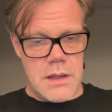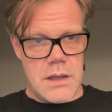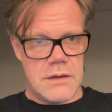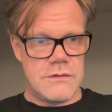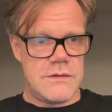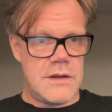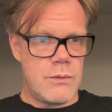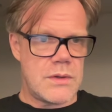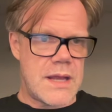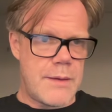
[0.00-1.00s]
and see
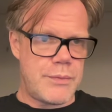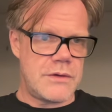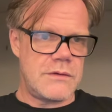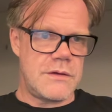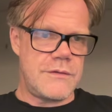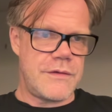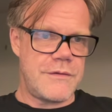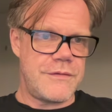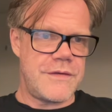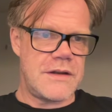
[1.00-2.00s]
what happens if I
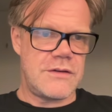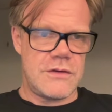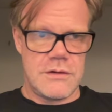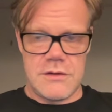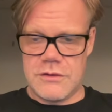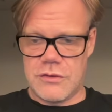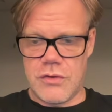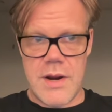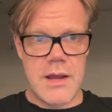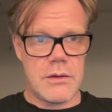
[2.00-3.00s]
fetch the
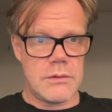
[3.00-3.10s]
trial